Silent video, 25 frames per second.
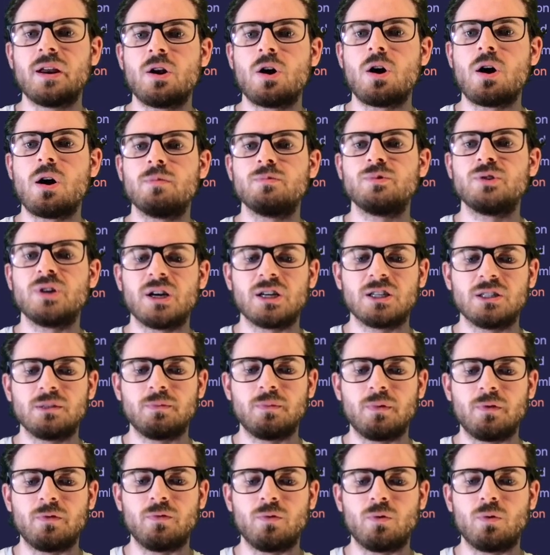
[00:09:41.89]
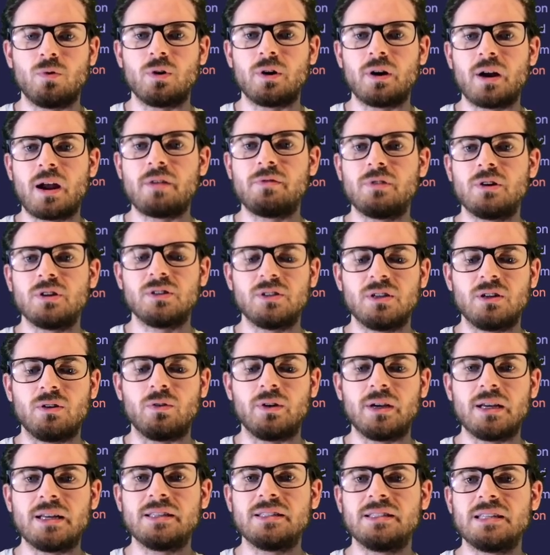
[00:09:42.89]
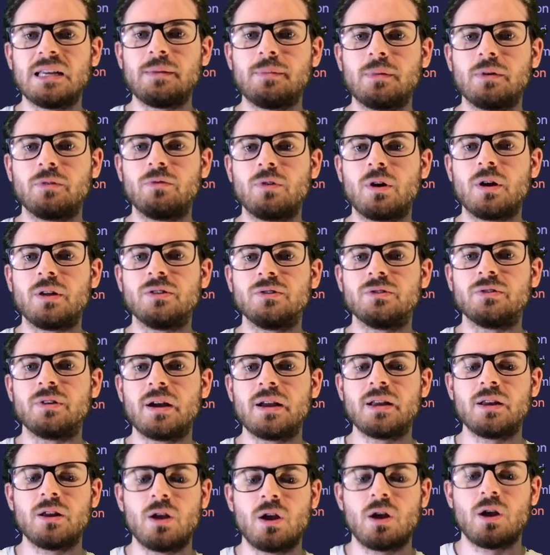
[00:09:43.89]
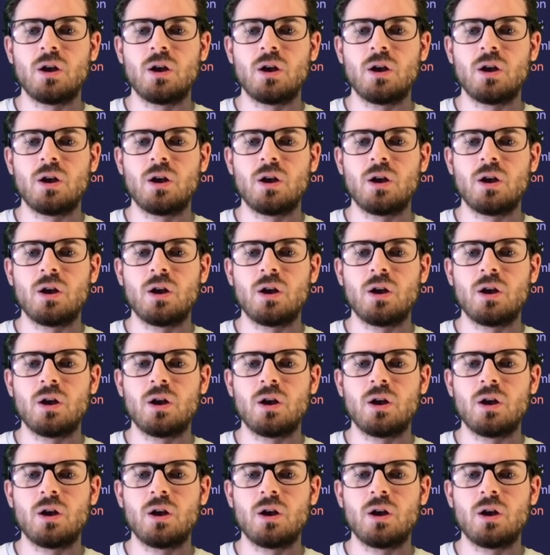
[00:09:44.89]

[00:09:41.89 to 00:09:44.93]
objects before every single it statement runs, right?